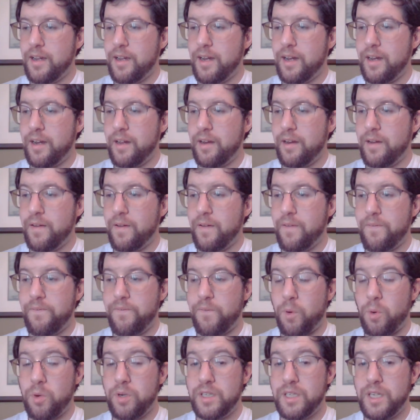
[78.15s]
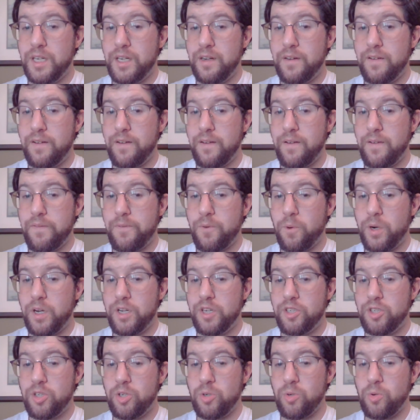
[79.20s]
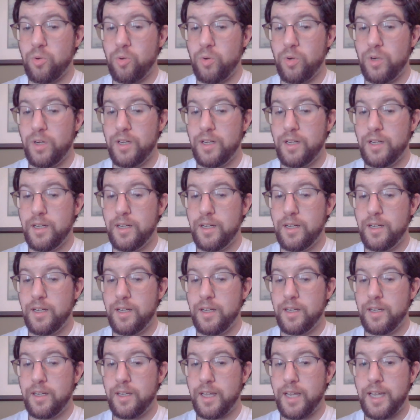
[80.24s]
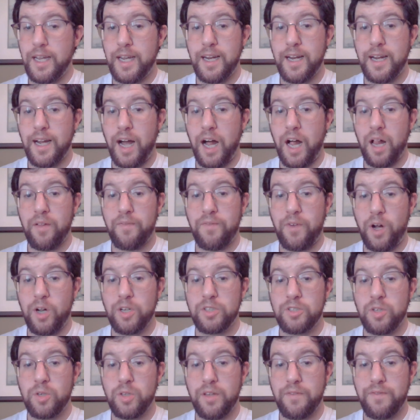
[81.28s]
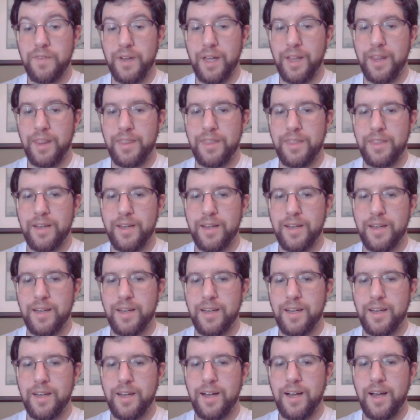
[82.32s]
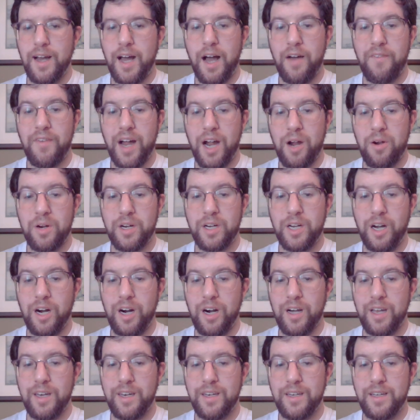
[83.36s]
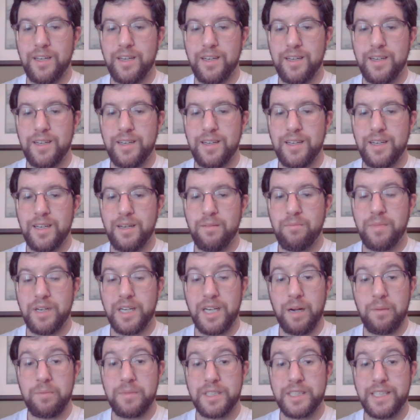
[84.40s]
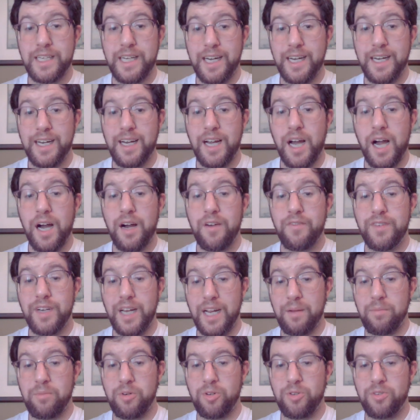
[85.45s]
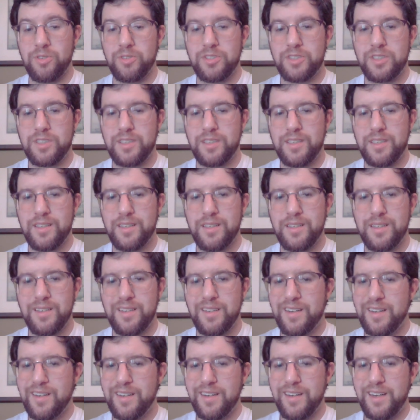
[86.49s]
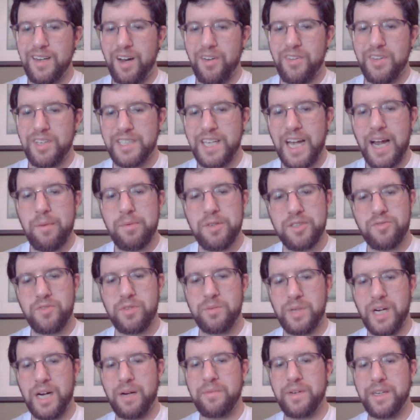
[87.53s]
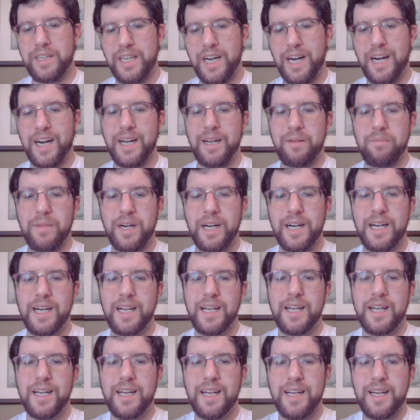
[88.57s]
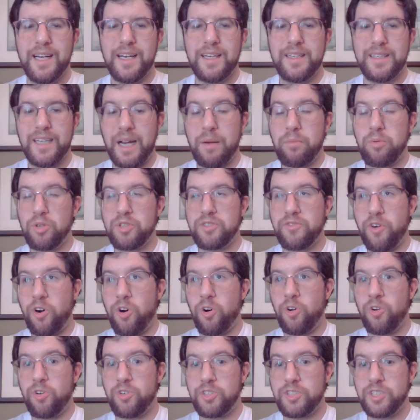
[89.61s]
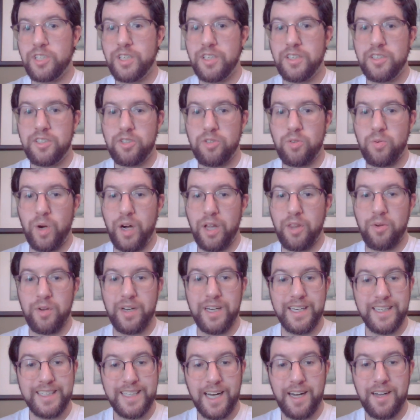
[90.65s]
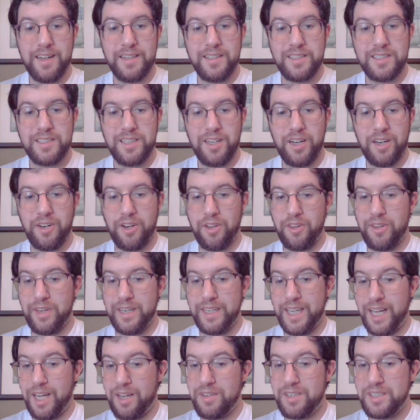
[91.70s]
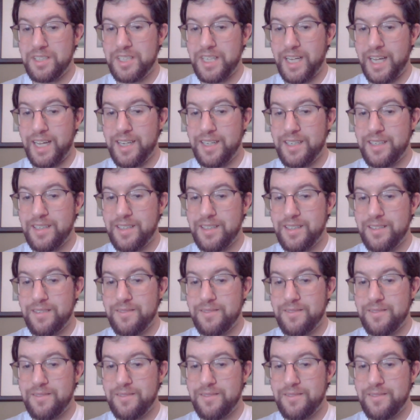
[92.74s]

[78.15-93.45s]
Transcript: And in 1442, King Alfonso V of Aragon becomes King of Naples. Now this happens from time to time. Naples falls to either another Italian state,